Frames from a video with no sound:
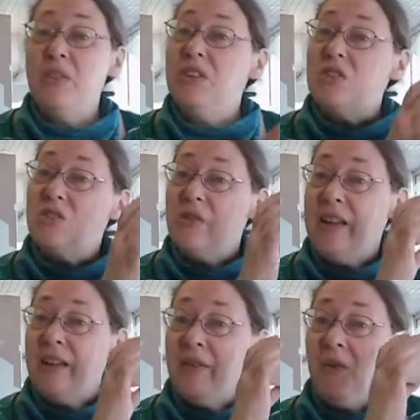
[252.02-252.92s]
of the
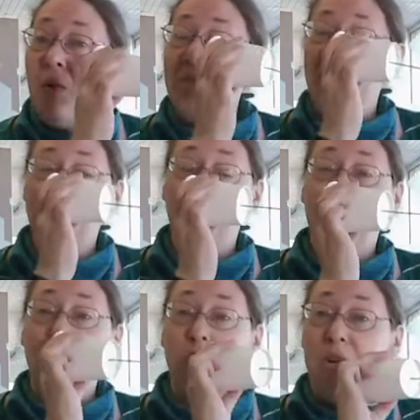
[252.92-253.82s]
string, make
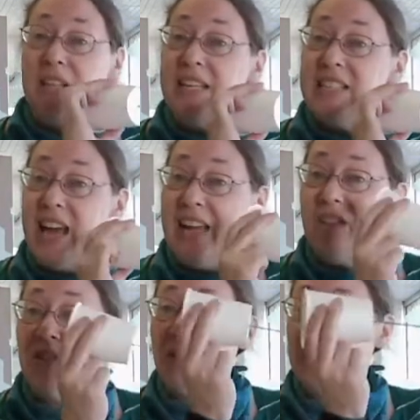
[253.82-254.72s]
sure it's really
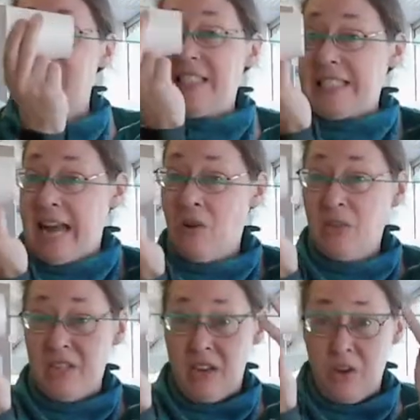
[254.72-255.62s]
tight so that the
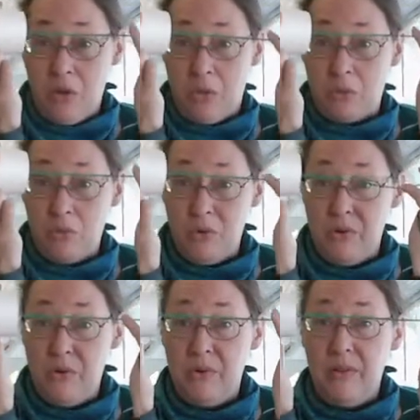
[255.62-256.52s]
sound can go
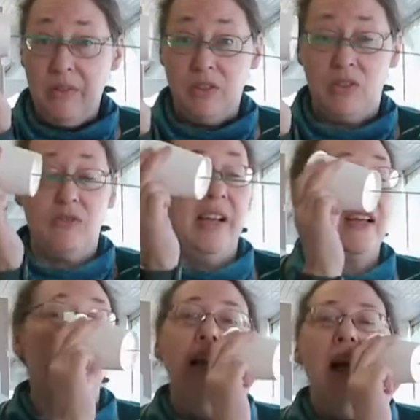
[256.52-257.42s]
through the
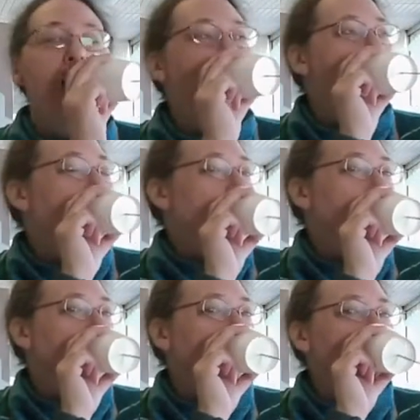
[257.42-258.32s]
string
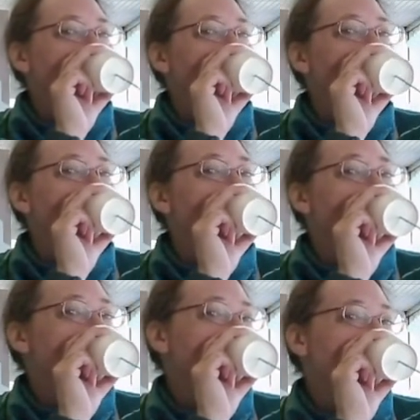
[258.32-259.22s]
and you can
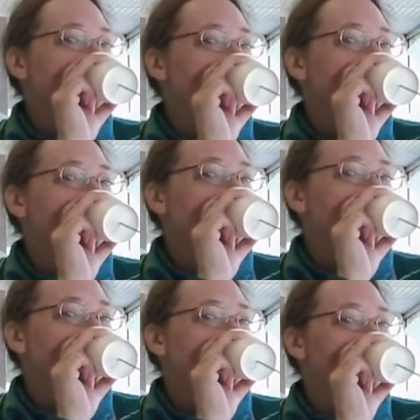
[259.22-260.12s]
talk through this,
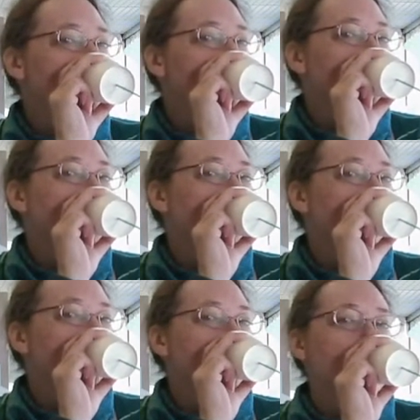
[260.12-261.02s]
through
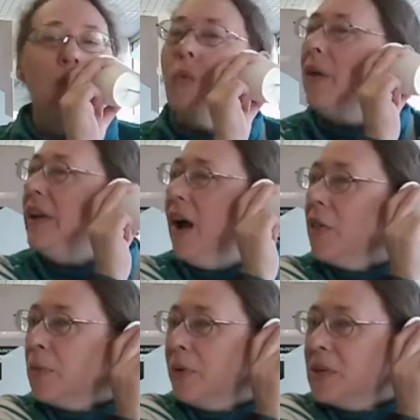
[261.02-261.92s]
your cup while
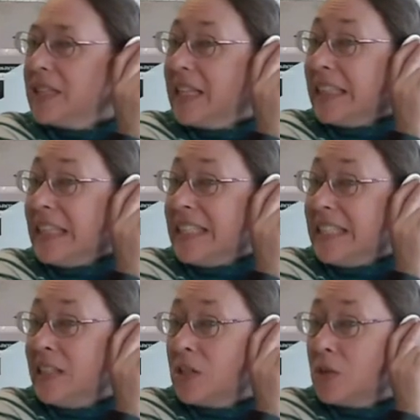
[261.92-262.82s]
the other person
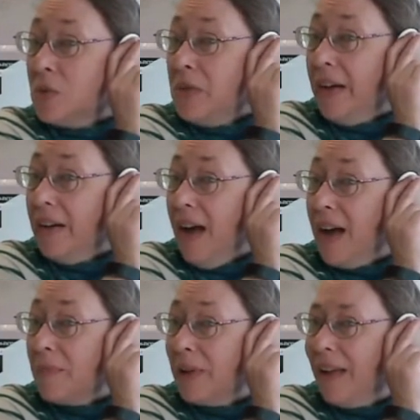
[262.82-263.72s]
listens through
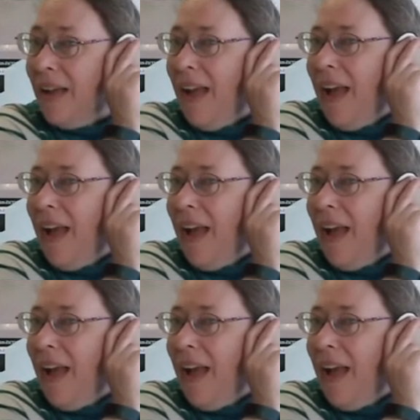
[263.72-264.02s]
their cup